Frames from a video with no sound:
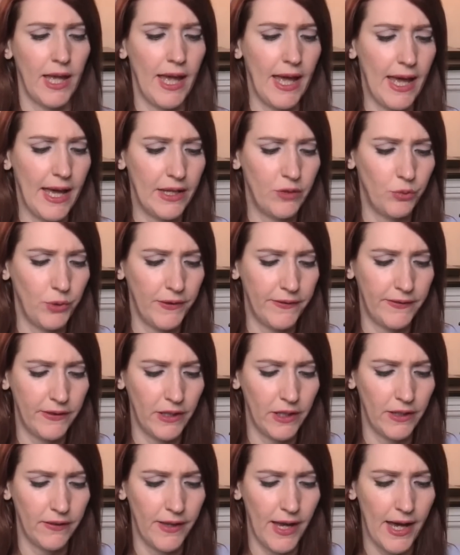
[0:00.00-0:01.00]
And we
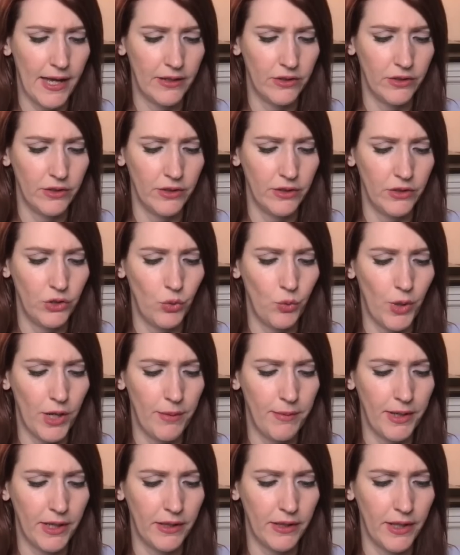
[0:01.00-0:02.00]
see that you
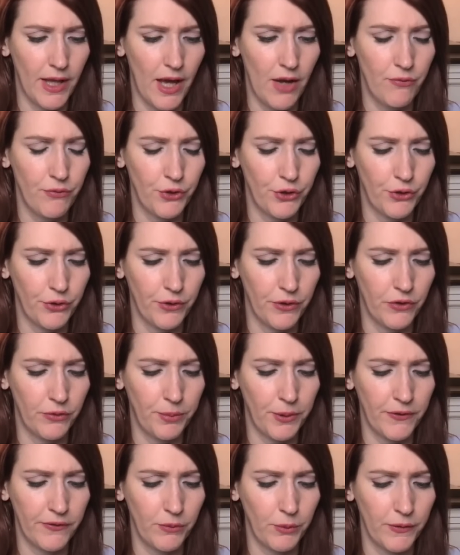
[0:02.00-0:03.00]
want to make the effort, or this
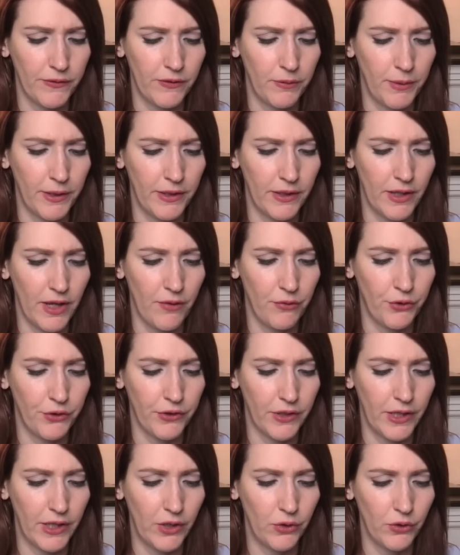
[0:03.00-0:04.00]
person wants to make the effort
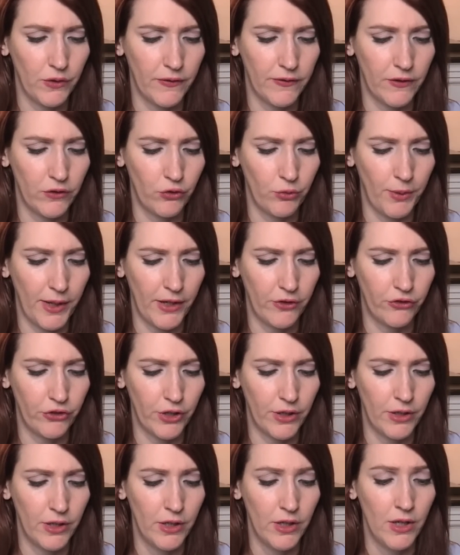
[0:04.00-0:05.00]
to heal the
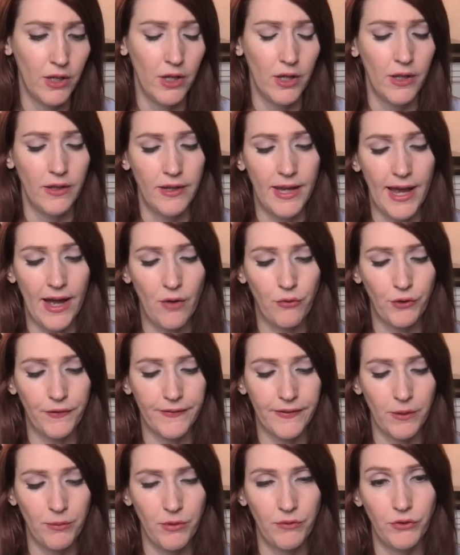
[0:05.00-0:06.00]
situation. Now, for
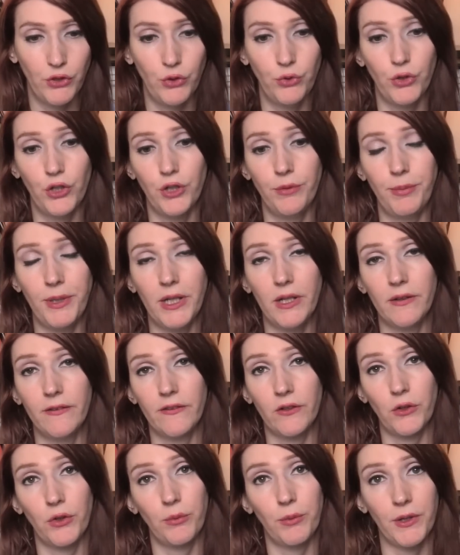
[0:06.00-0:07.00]
some of you, could be
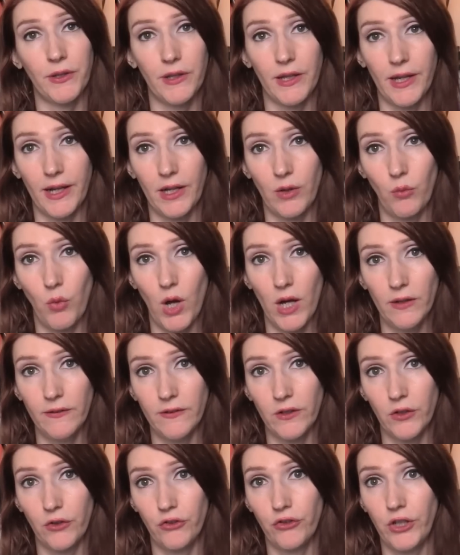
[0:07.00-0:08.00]
concerned with the Knight of
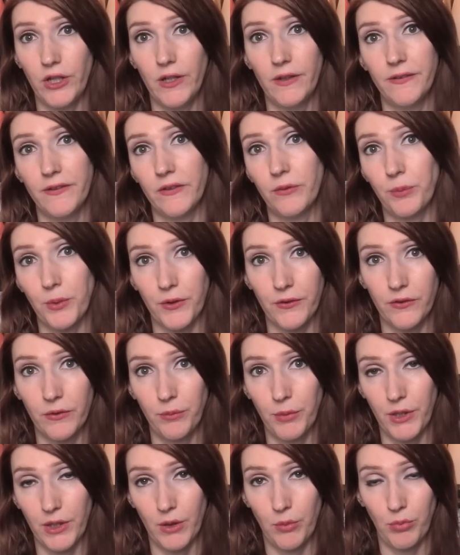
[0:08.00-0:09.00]
Wands energy. Is this
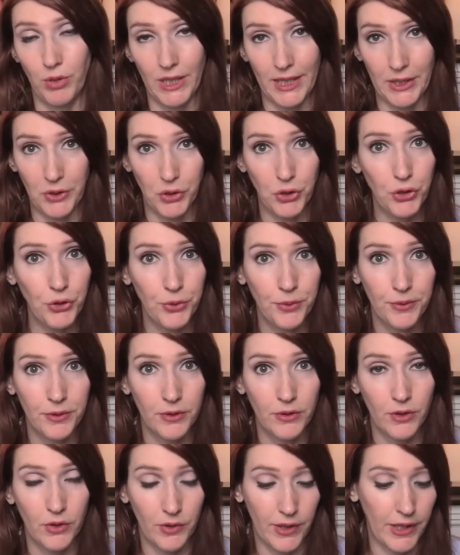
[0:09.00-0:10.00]
person being a player,
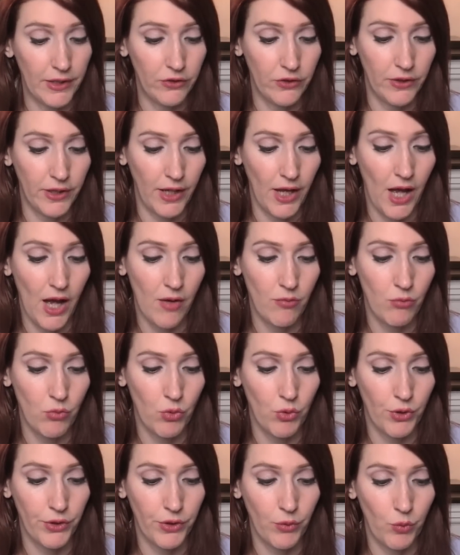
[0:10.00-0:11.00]
right? Do they have
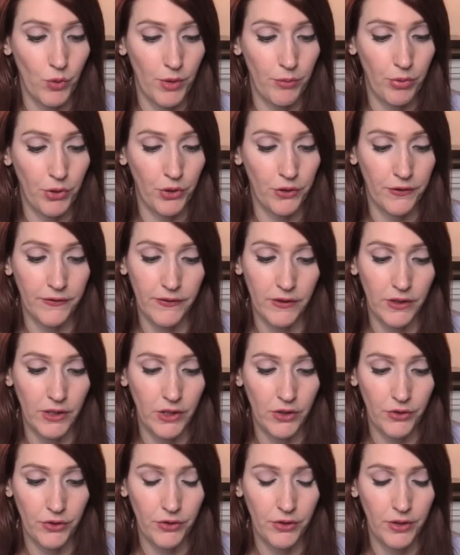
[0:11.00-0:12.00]
more than one person
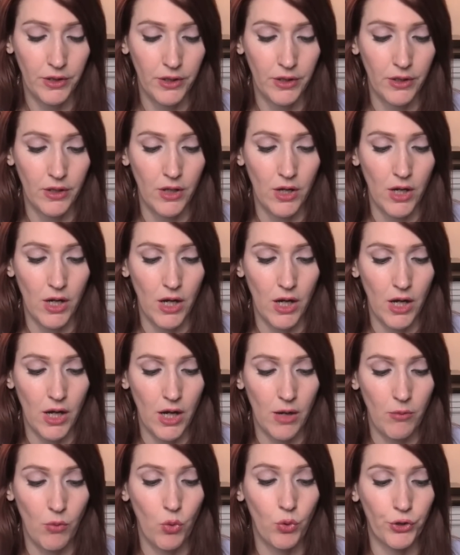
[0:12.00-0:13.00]
here?
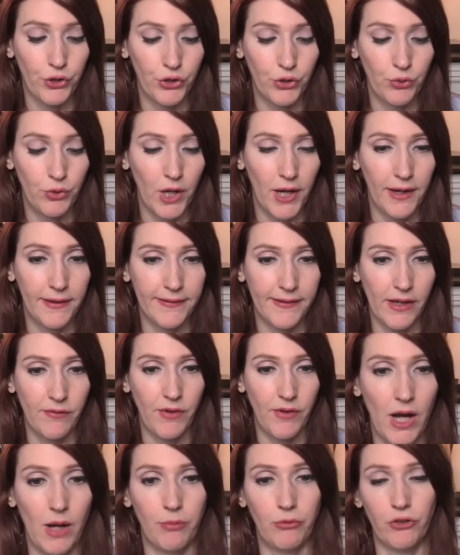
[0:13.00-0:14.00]
Um, or you guys
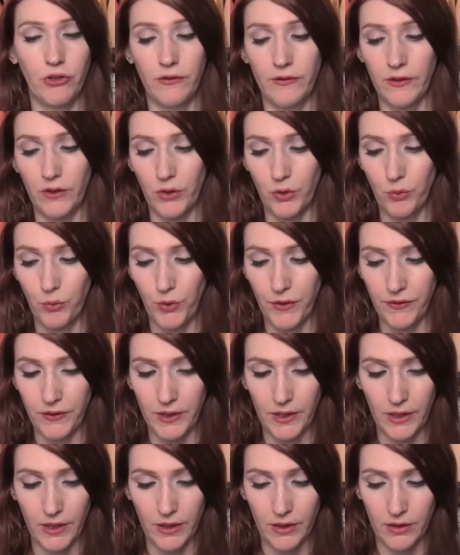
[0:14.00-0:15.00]
options here with
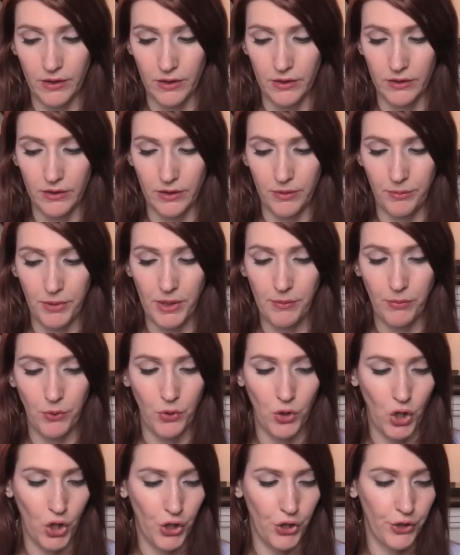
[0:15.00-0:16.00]
the, the
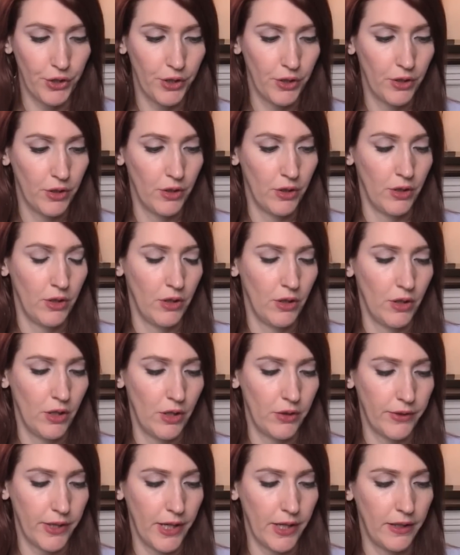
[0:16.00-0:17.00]
people card.
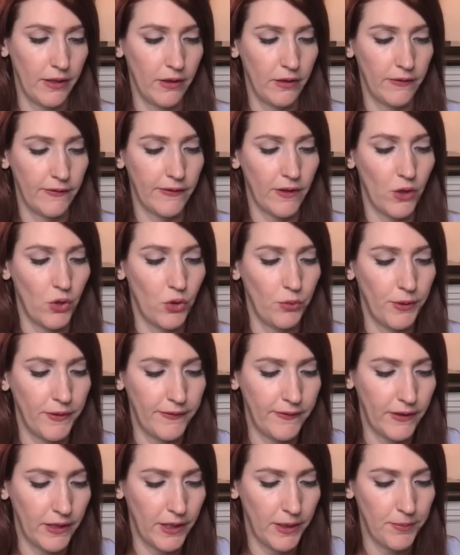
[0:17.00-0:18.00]
Okay, so we
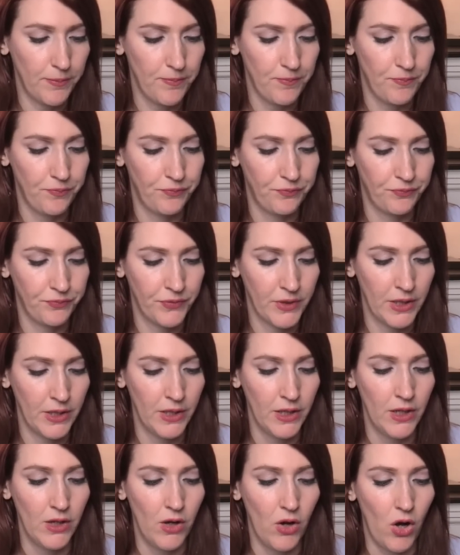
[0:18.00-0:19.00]
see
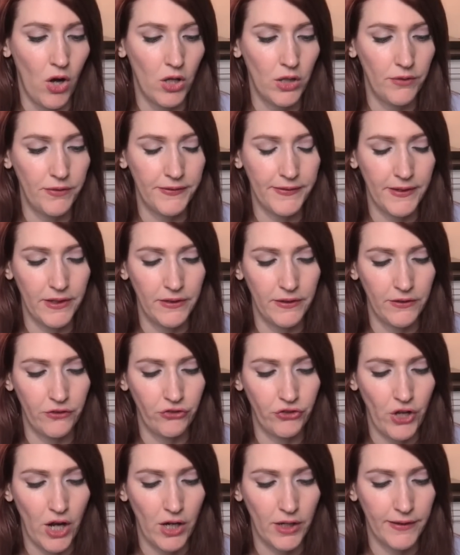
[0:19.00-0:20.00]
all of a sudden, the
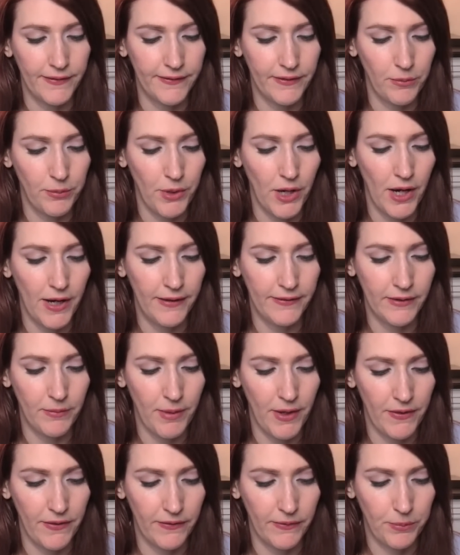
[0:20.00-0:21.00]
shock and surprise
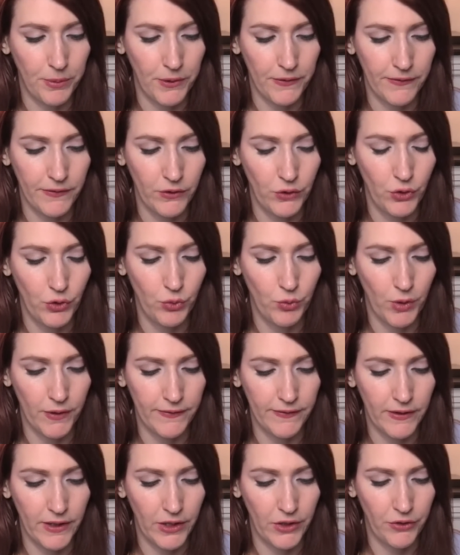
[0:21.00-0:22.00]
about this person who
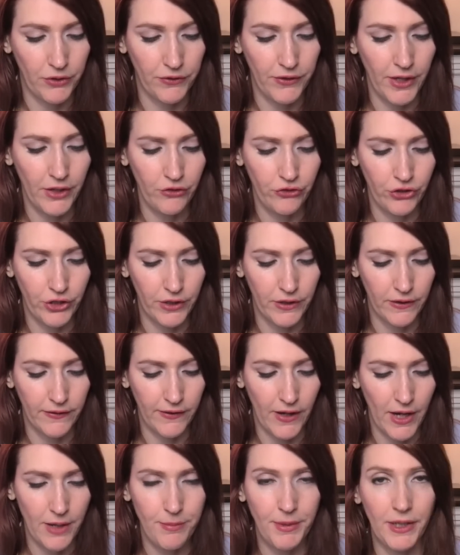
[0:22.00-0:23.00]
wants to get your attention, the
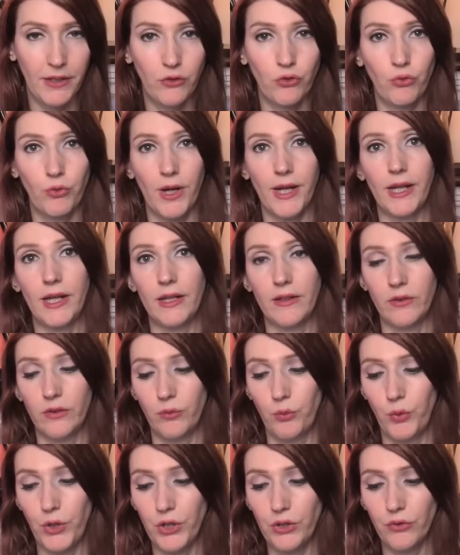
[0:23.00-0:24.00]
timing is right.
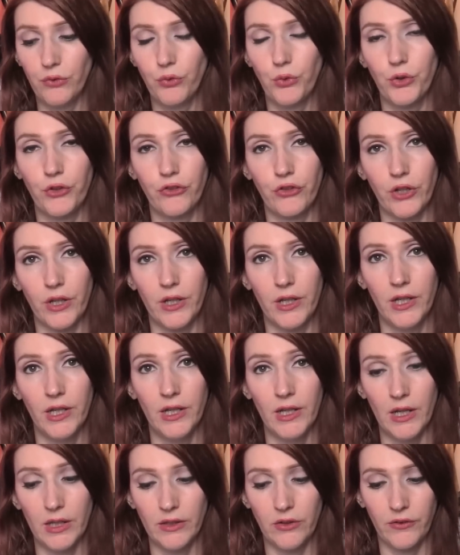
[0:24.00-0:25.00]
Wheel of Fortune,
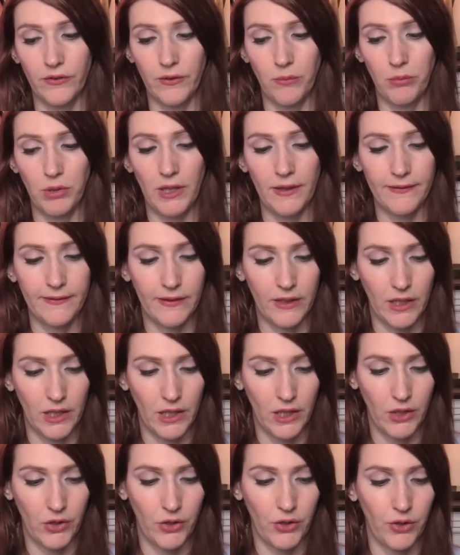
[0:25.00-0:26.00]
there's a blessing
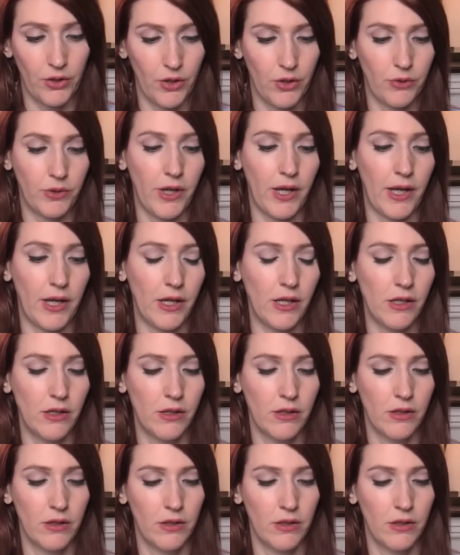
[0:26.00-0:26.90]
here, okay?